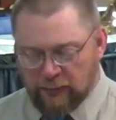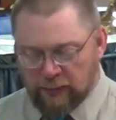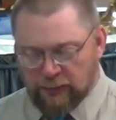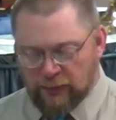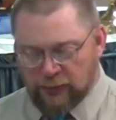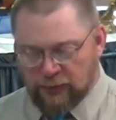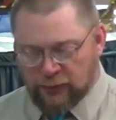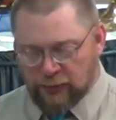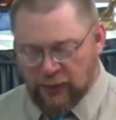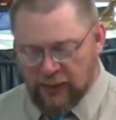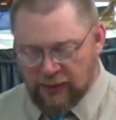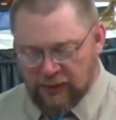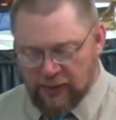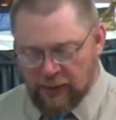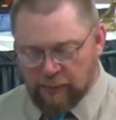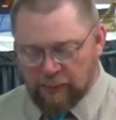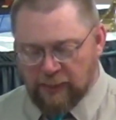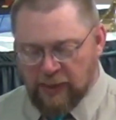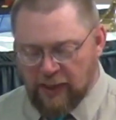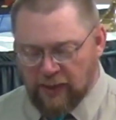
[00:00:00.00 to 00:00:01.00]
to tread
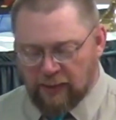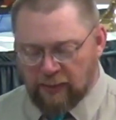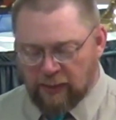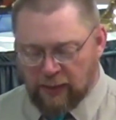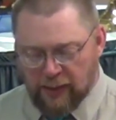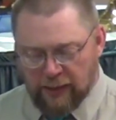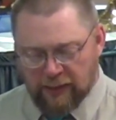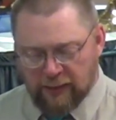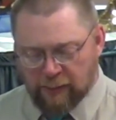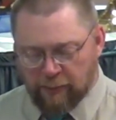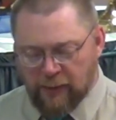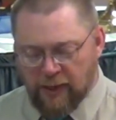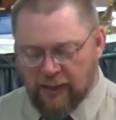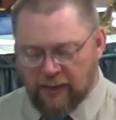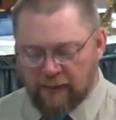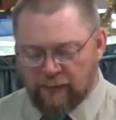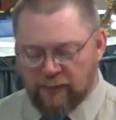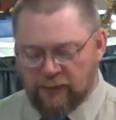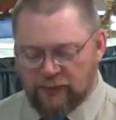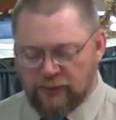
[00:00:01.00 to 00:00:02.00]
them down like the
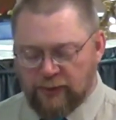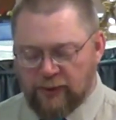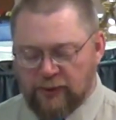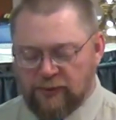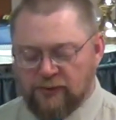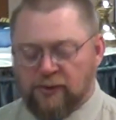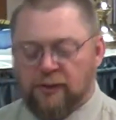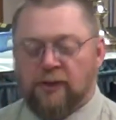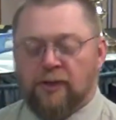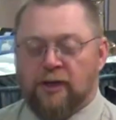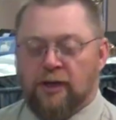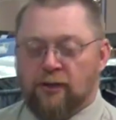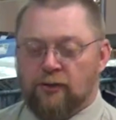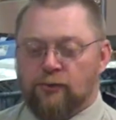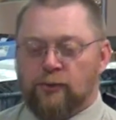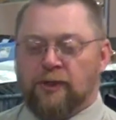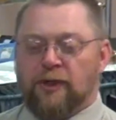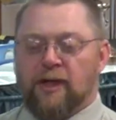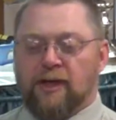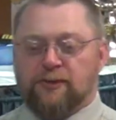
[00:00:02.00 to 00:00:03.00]
mire of the streets. Here's
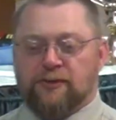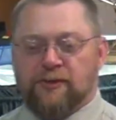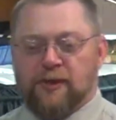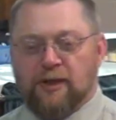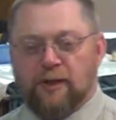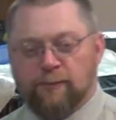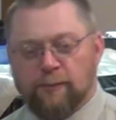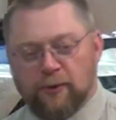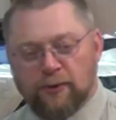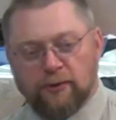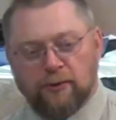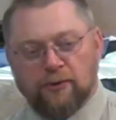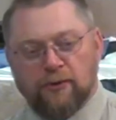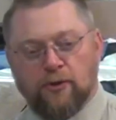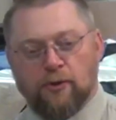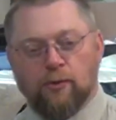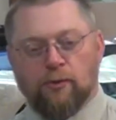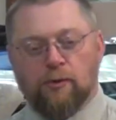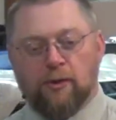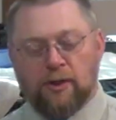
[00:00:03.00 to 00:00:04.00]
what God said I'm going to
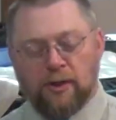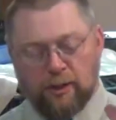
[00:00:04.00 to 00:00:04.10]
do.